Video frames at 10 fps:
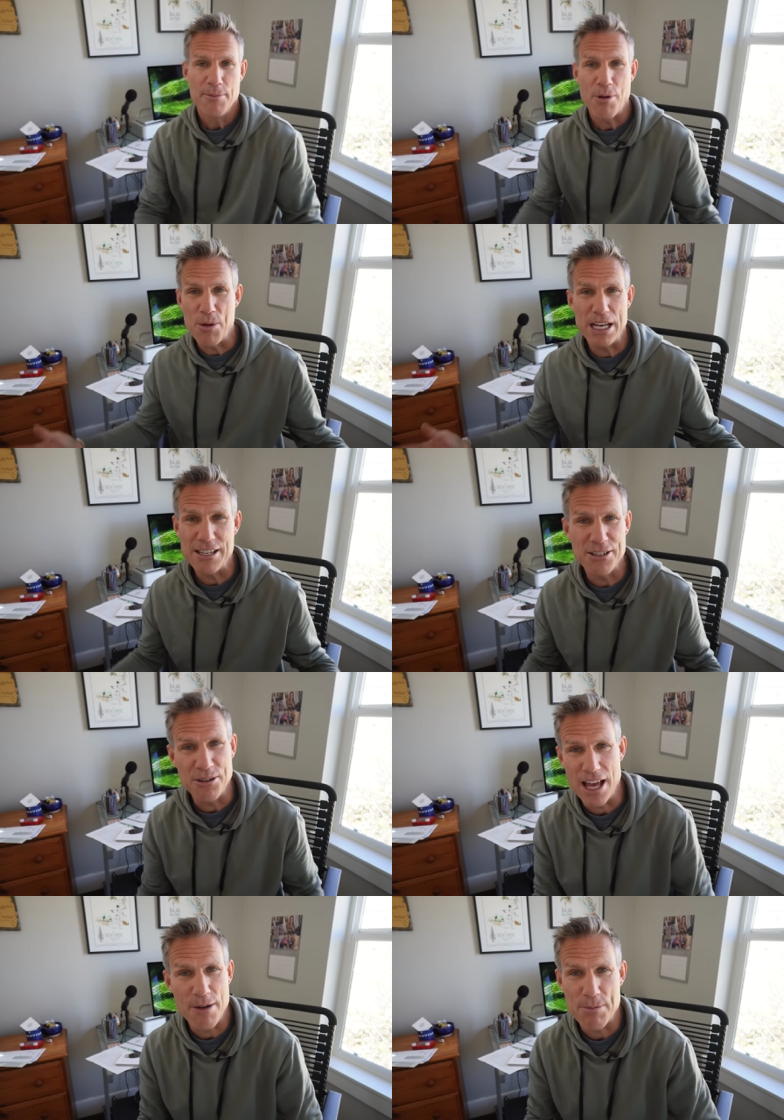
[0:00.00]
But we didn't
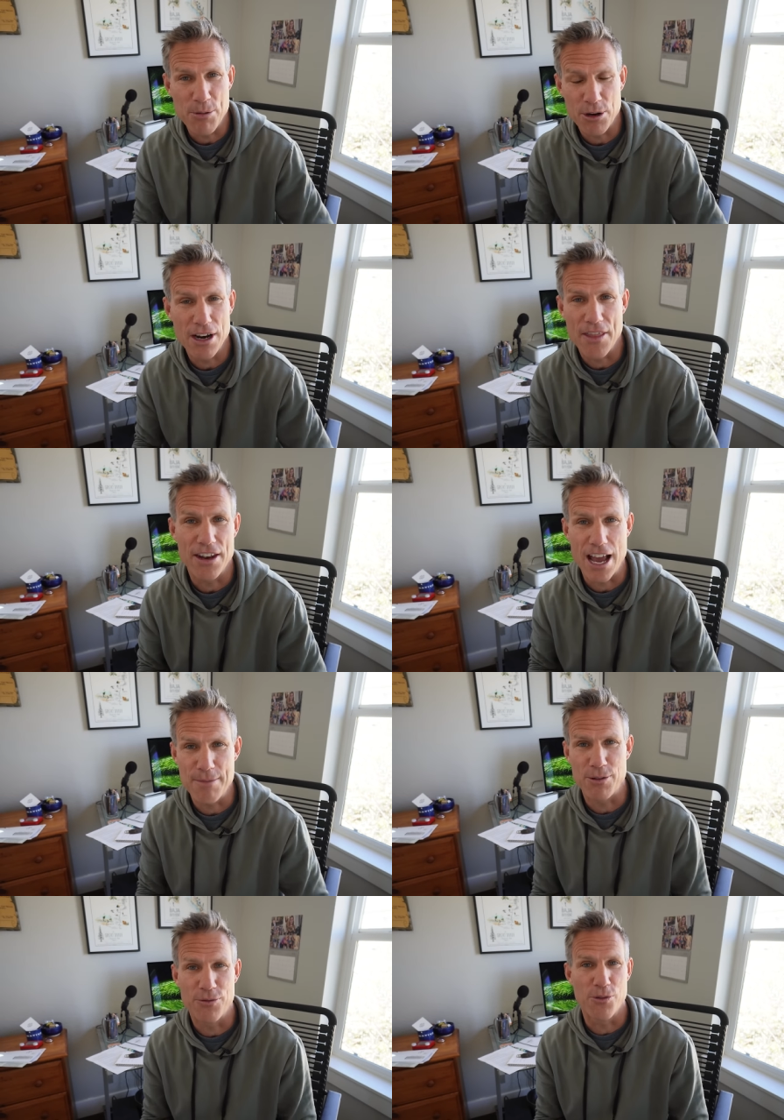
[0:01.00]
do that. We put it on the
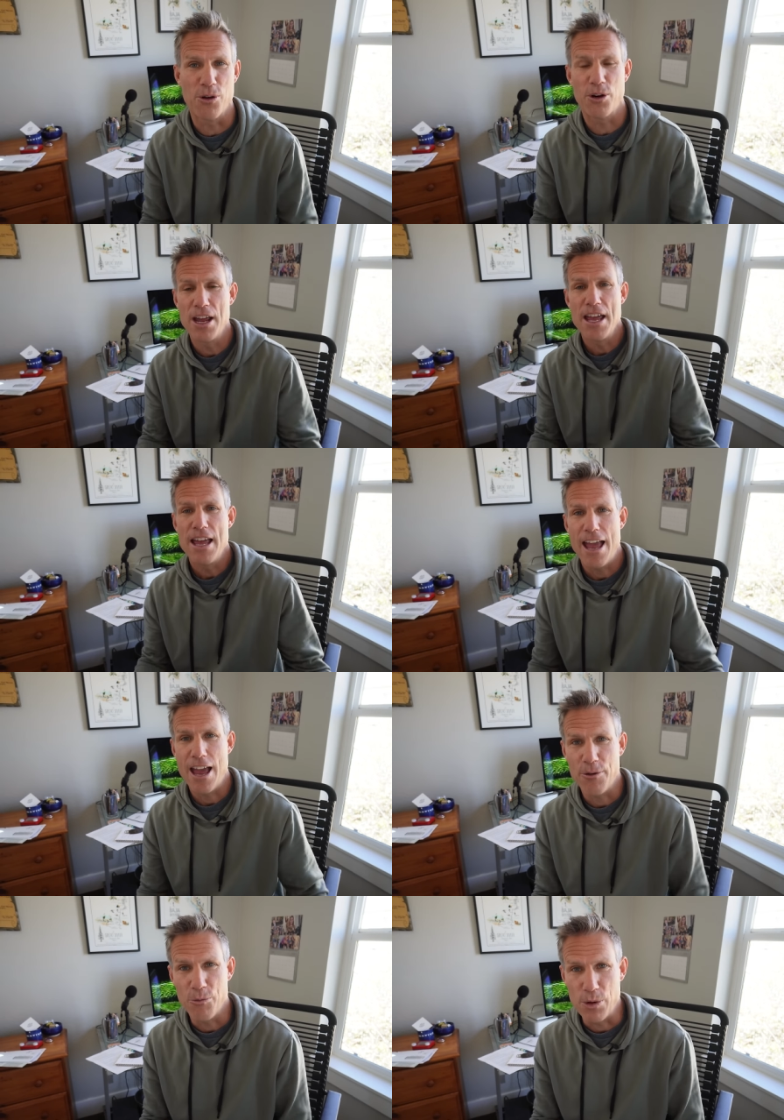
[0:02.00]
night before
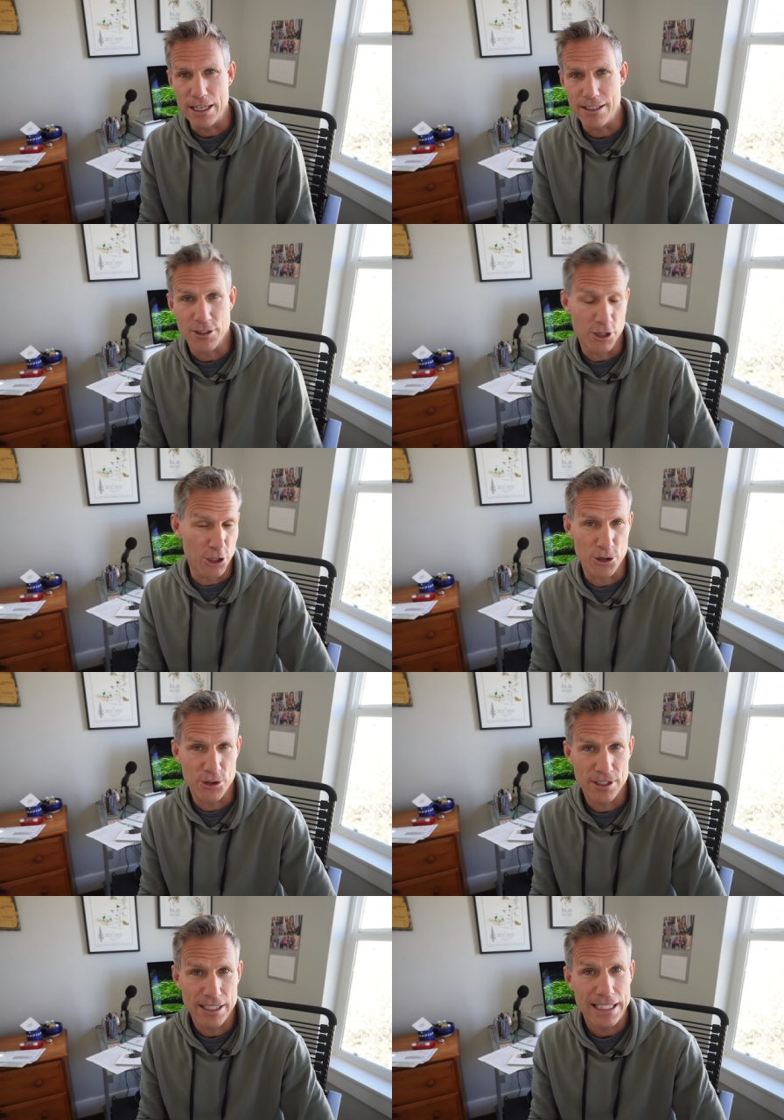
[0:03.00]
and we
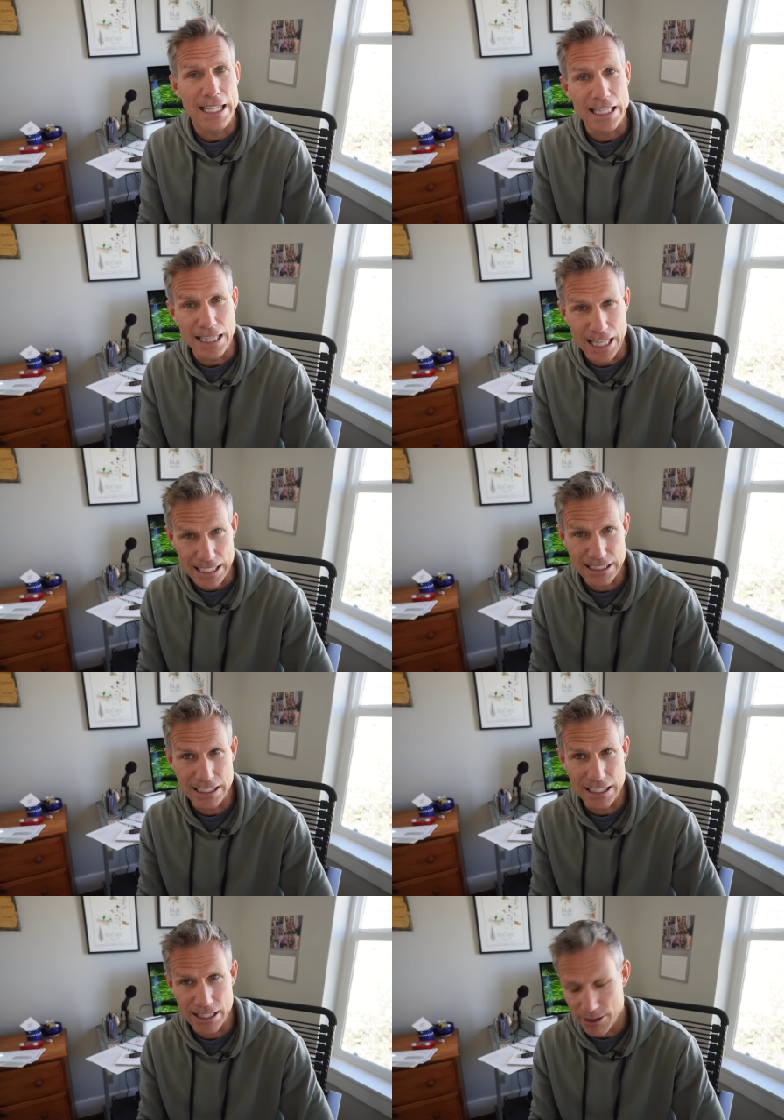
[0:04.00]
learned a lesson